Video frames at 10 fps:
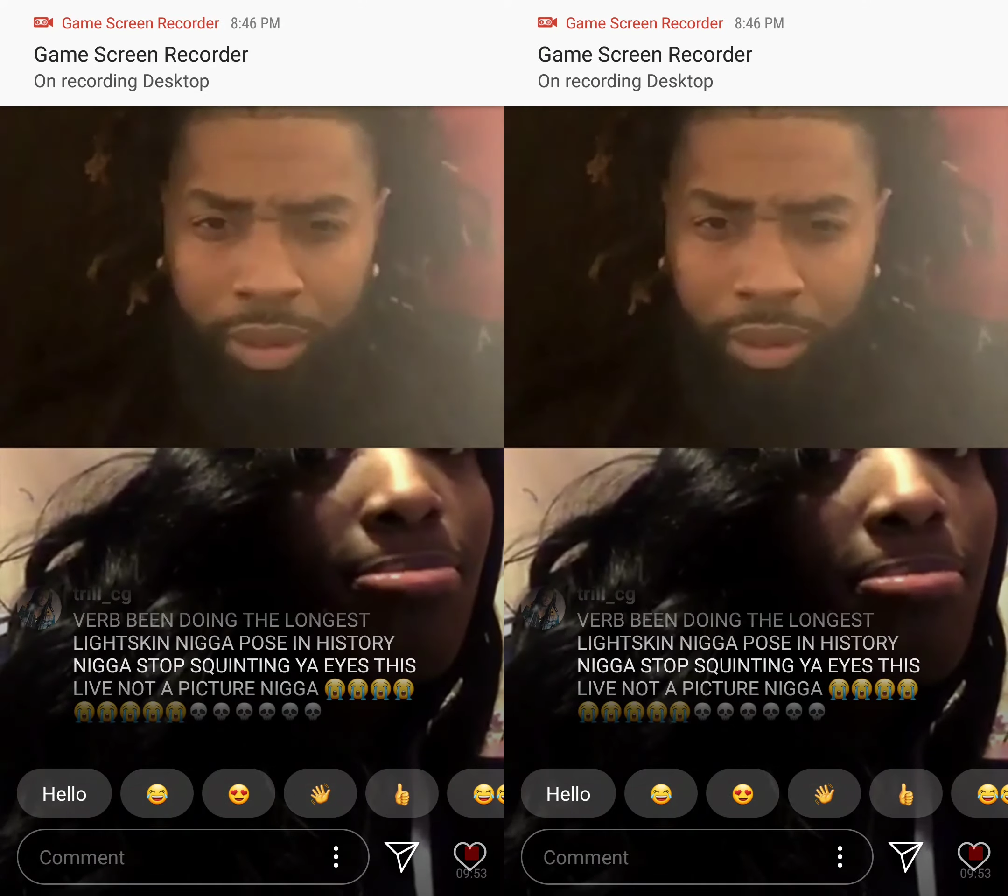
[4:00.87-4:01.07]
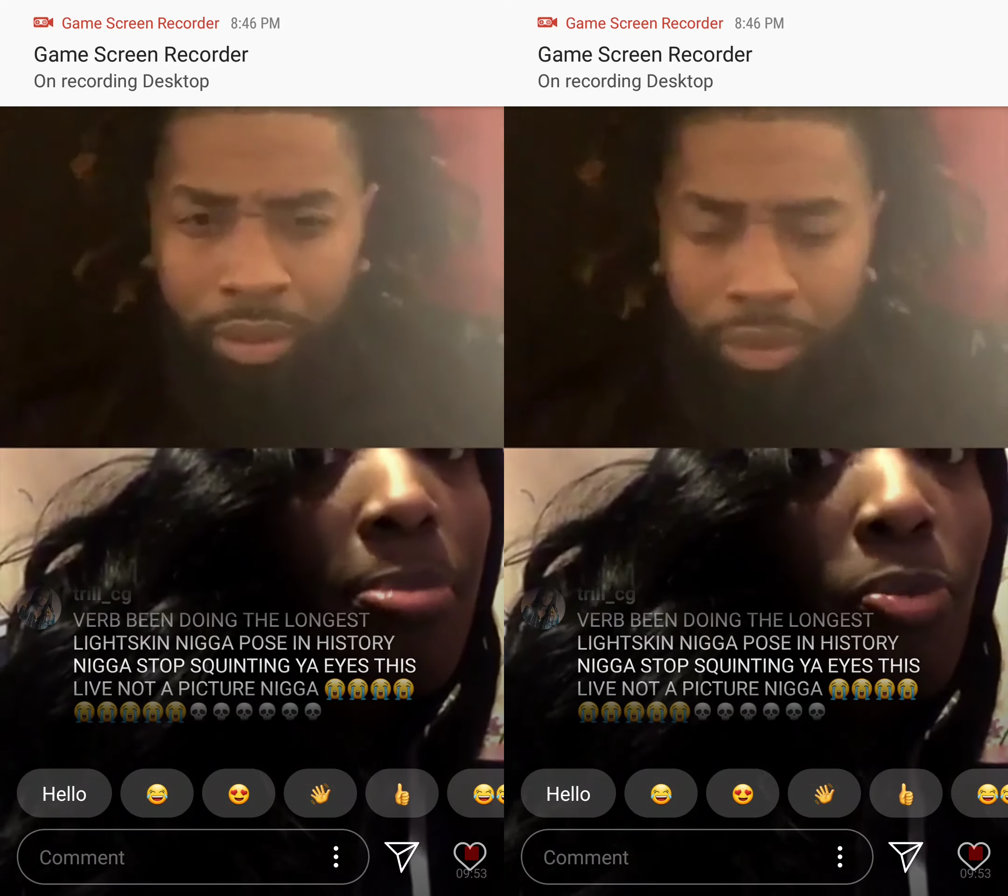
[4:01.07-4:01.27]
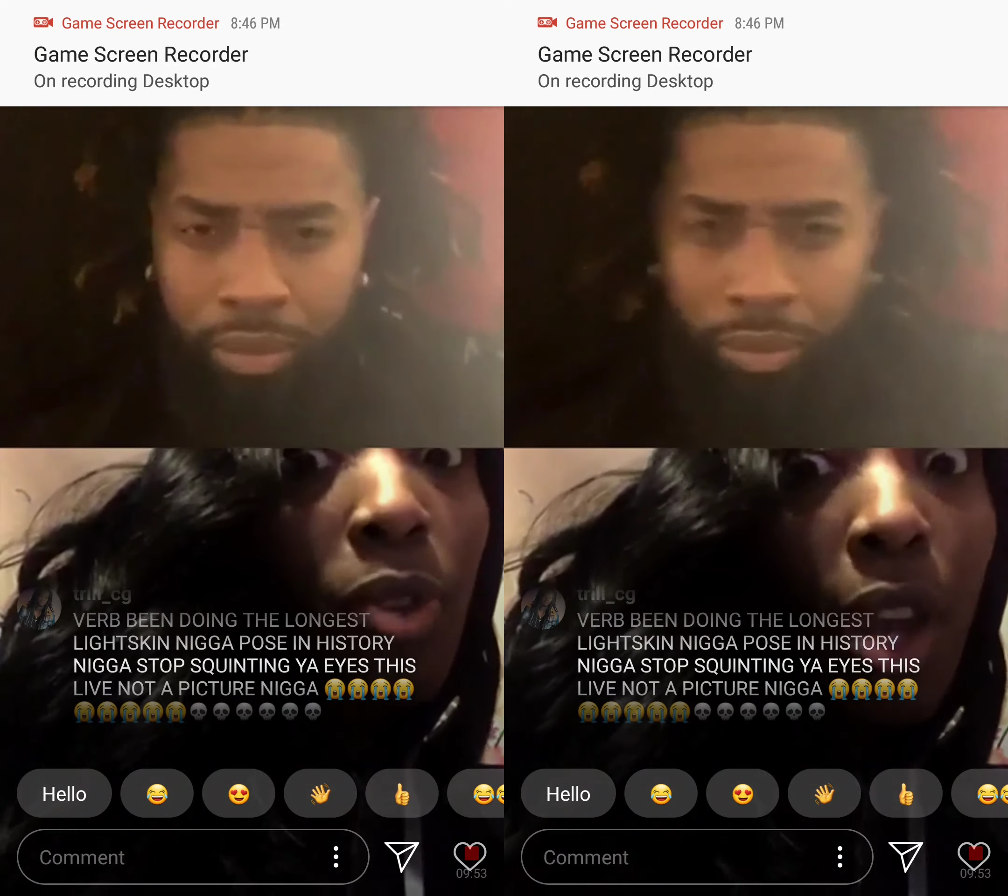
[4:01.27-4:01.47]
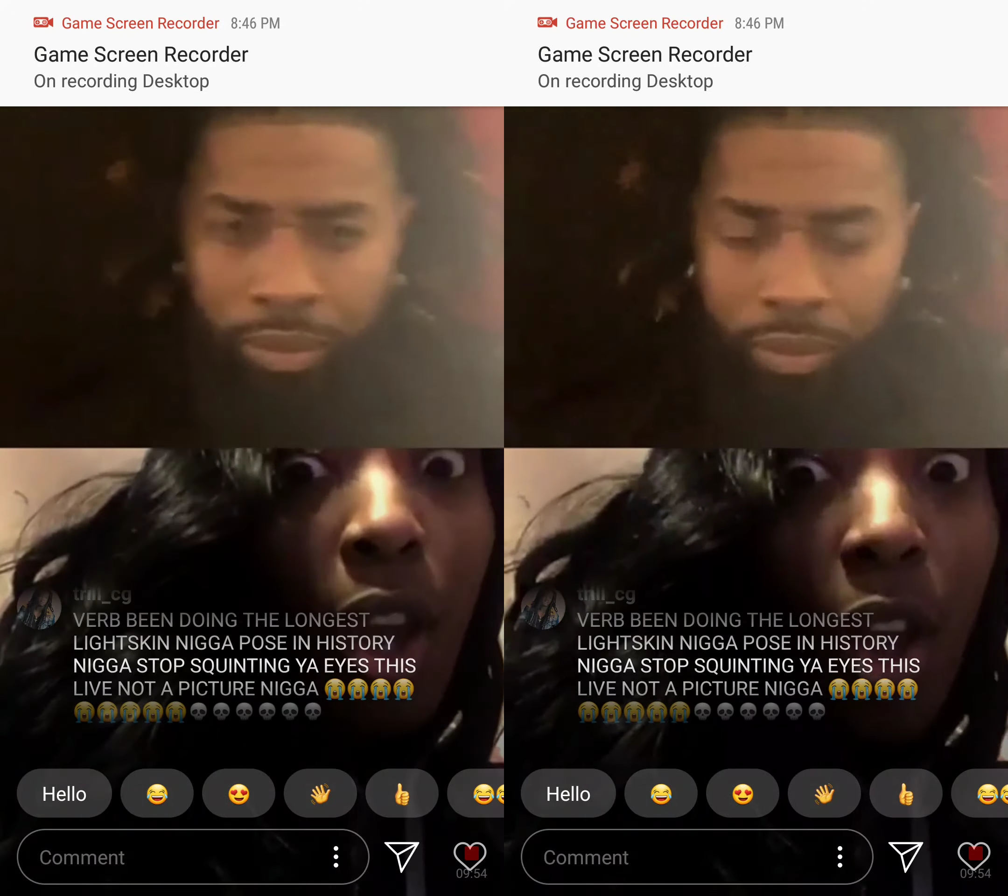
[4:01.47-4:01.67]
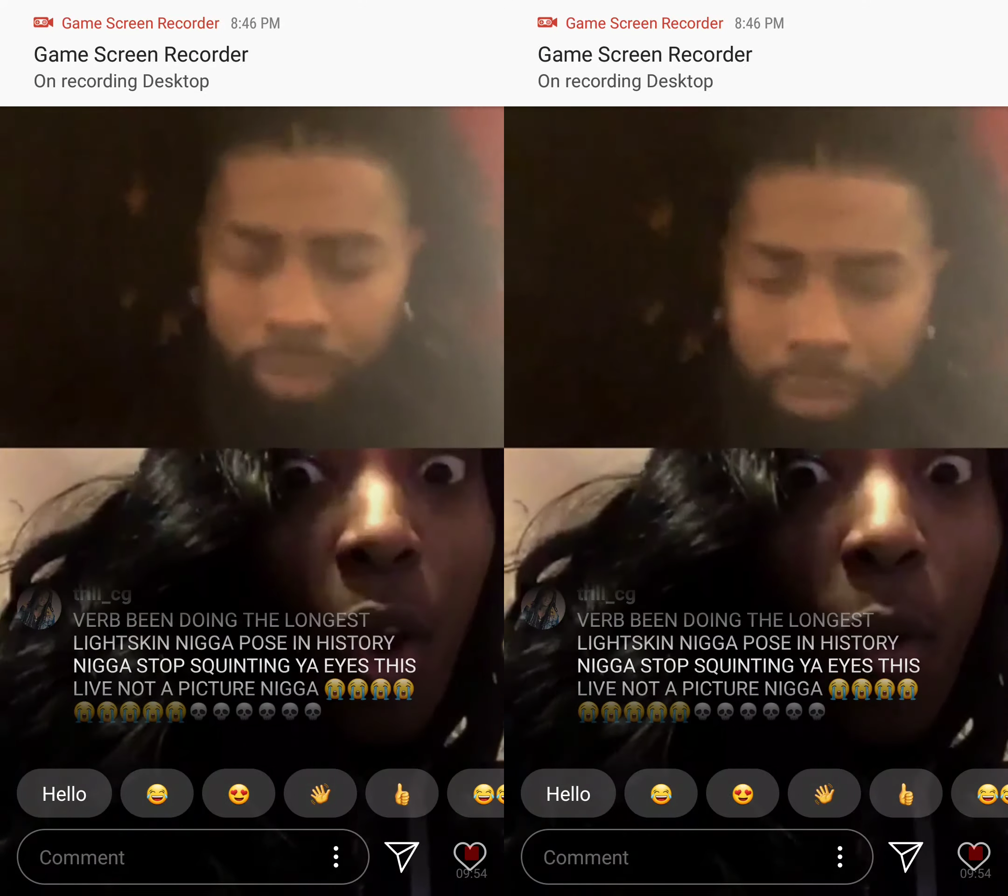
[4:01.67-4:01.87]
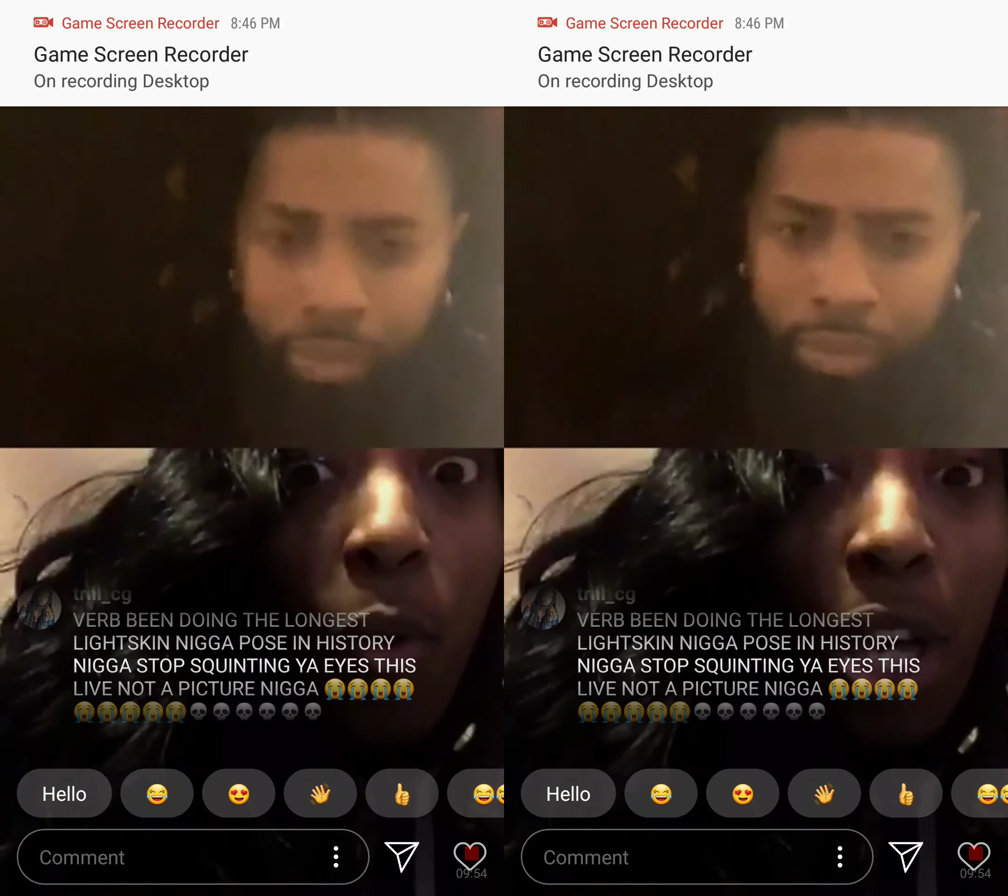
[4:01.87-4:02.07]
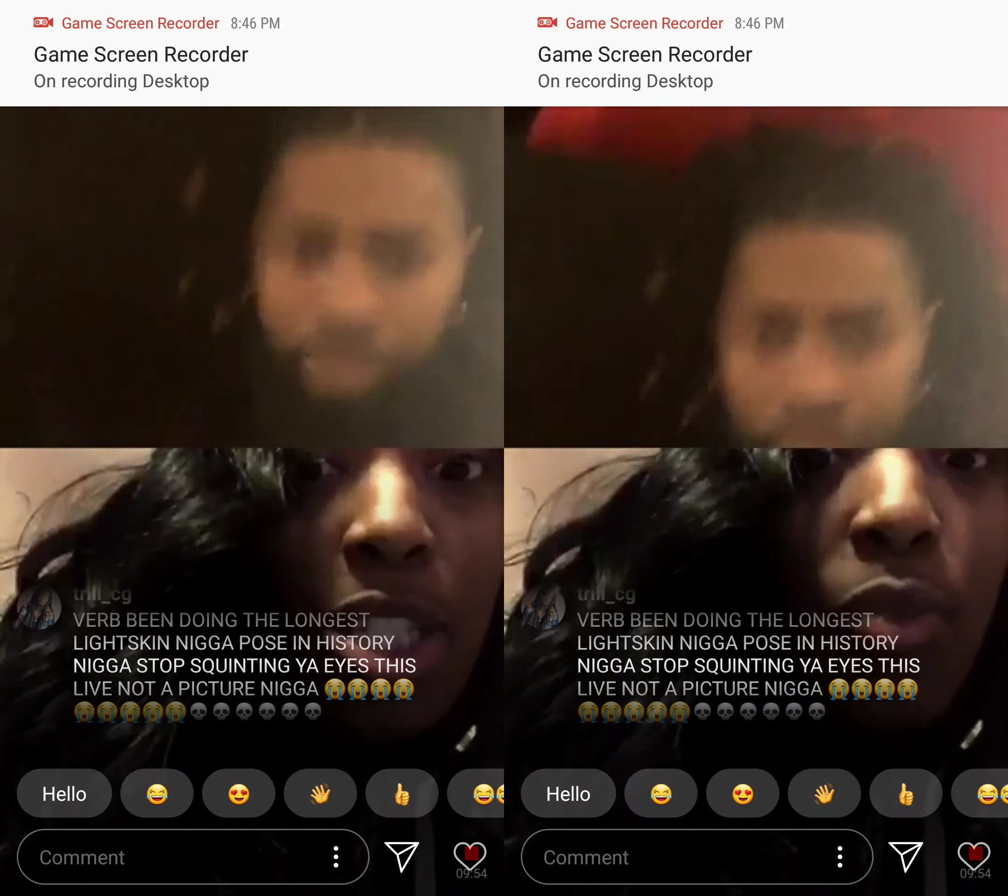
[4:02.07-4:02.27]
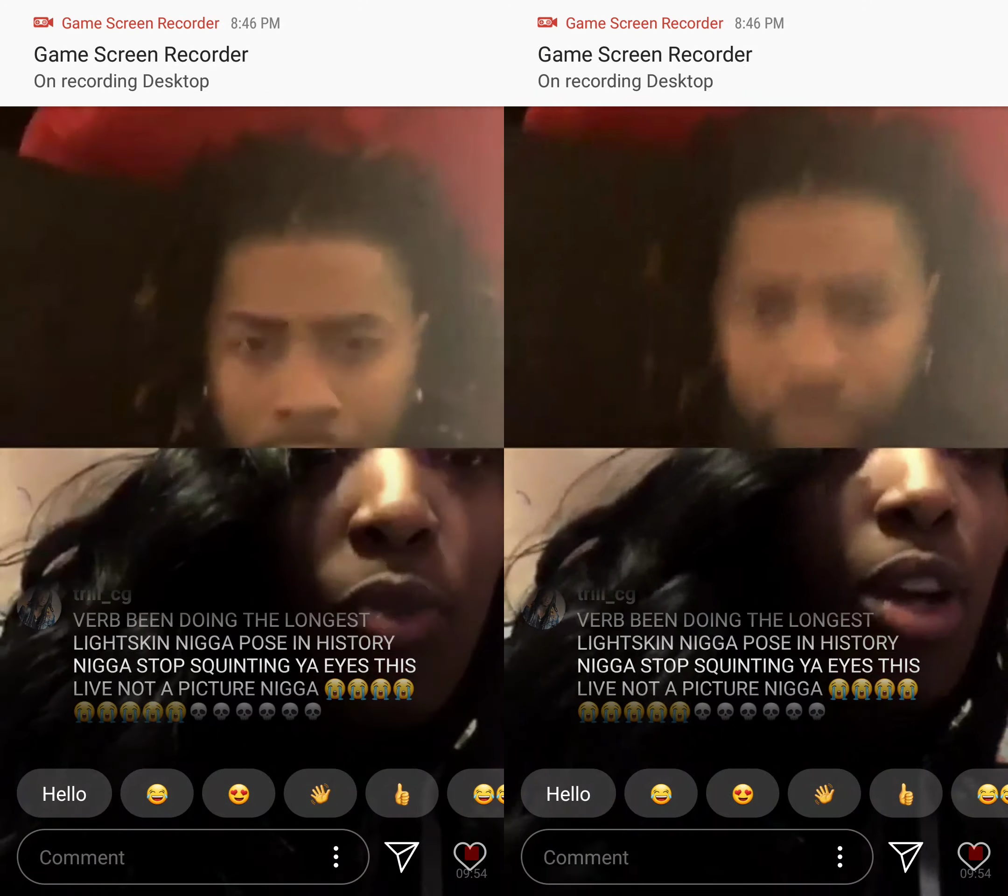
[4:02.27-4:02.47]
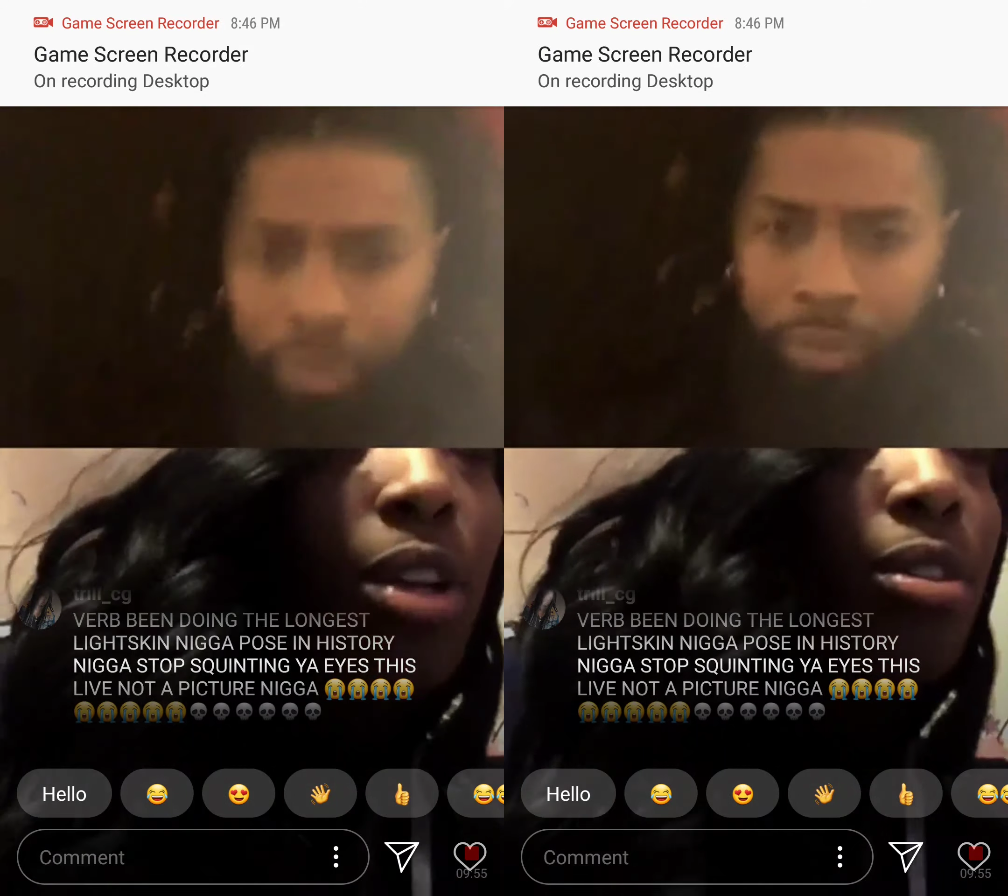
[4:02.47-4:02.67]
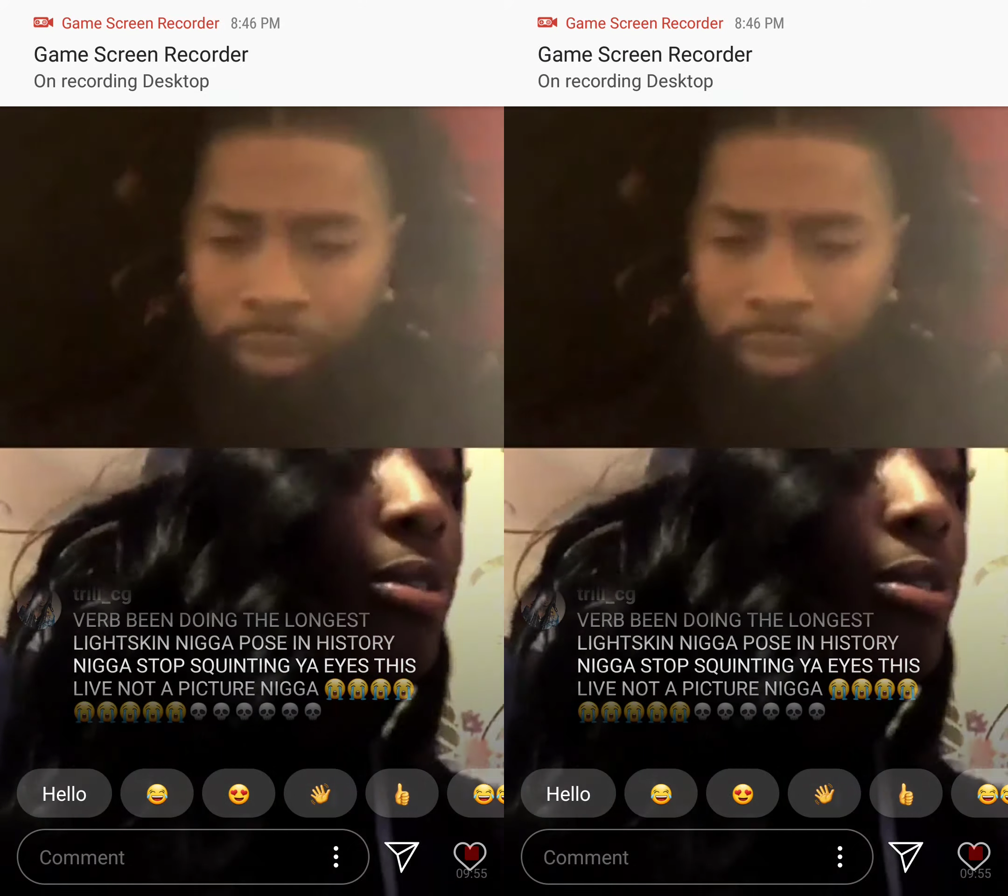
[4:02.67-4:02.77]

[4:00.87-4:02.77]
though? What's wrong?